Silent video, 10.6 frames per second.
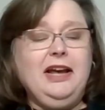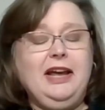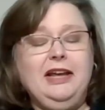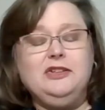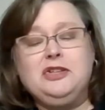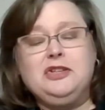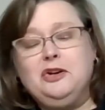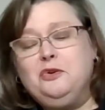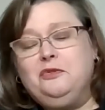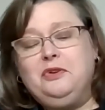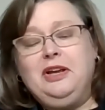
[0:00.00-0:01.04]
And
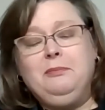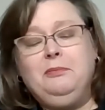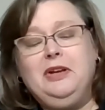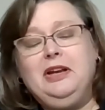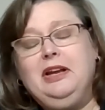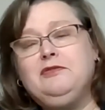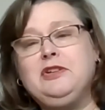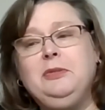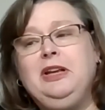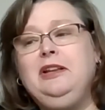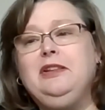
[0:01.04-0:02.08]
so to
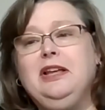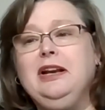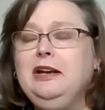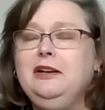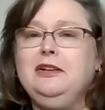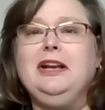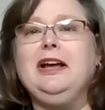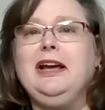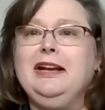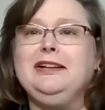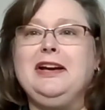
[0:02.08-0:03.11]
me, then I
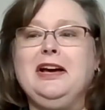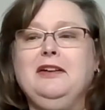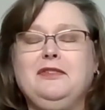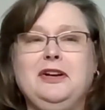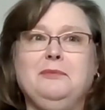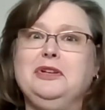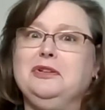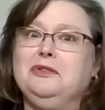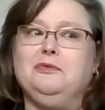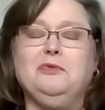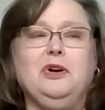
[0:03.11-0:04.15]
had to kind of come to,